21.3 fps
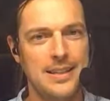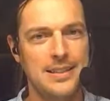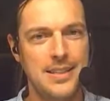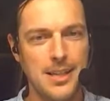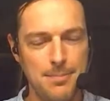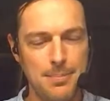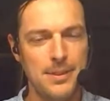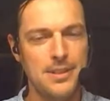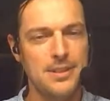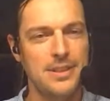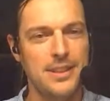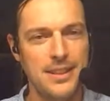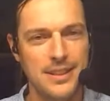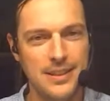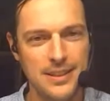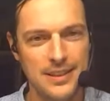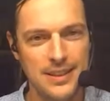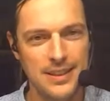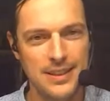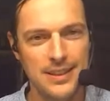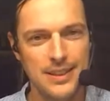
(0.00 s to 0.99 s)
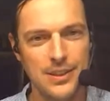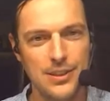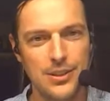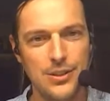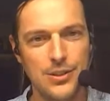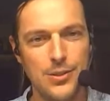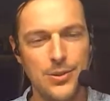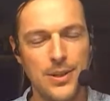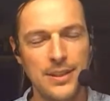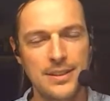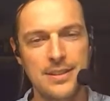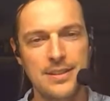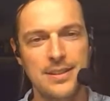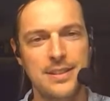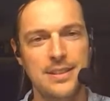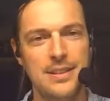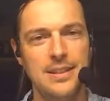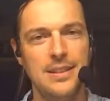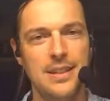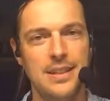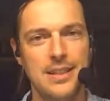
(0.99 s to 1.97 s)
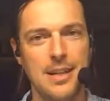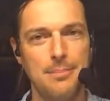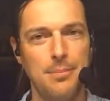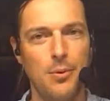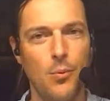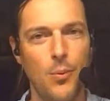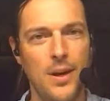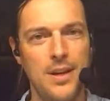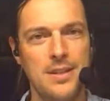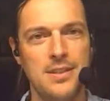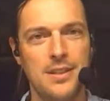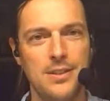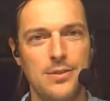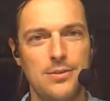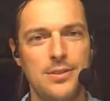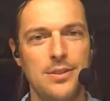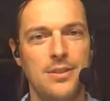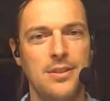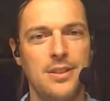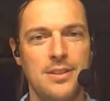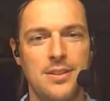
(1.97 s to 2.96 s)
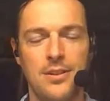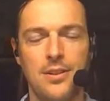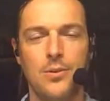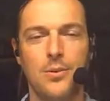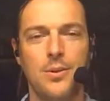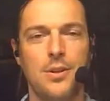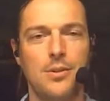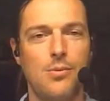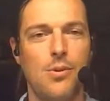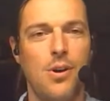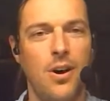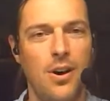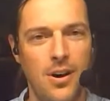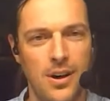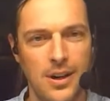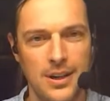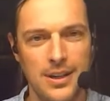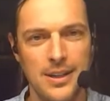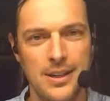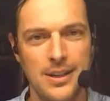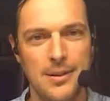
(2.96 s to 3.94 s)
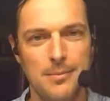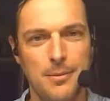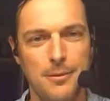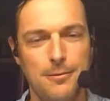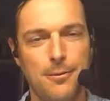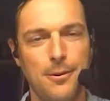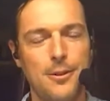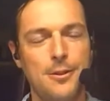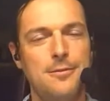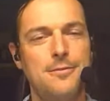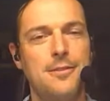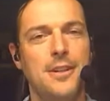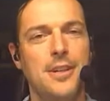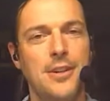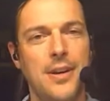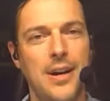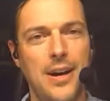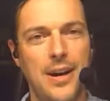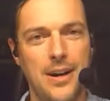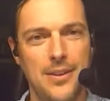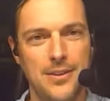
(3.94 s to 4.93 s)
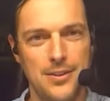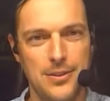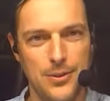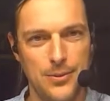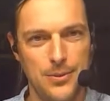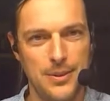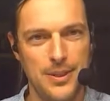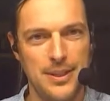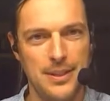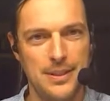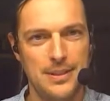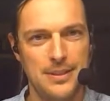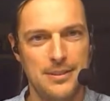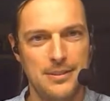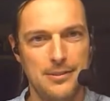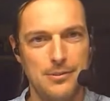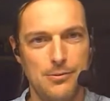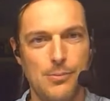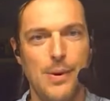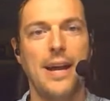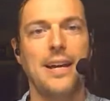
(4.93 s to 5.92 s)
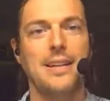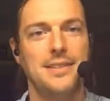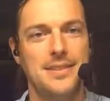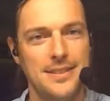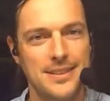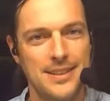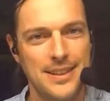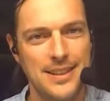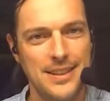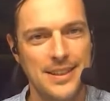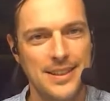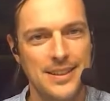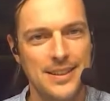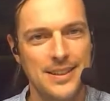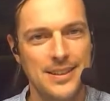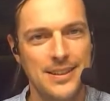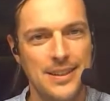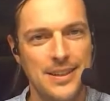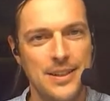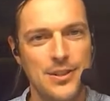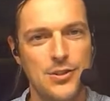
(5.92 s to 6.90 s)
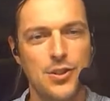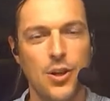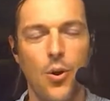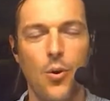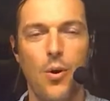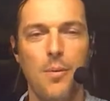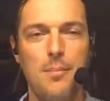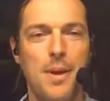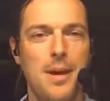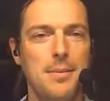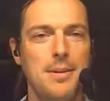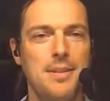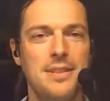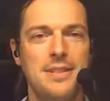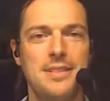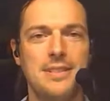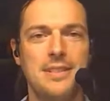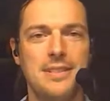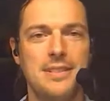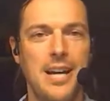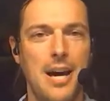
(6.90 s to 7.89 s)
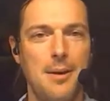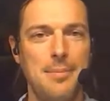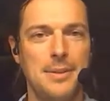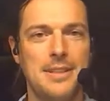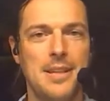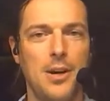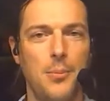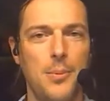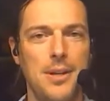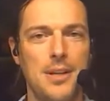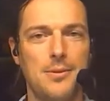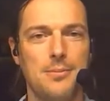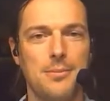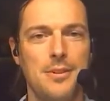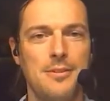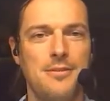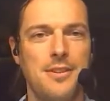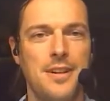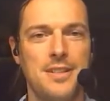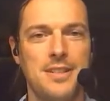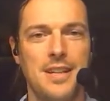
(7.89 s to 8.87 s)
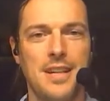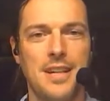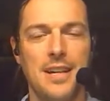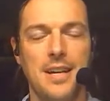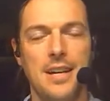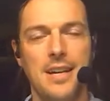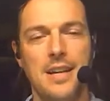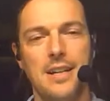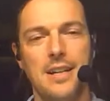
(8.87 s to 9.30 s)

typically, you get to see a couple ways that utilities are doing it wrong, before you figure out how they're doing it right. So maybe this is a topic that we can revisit.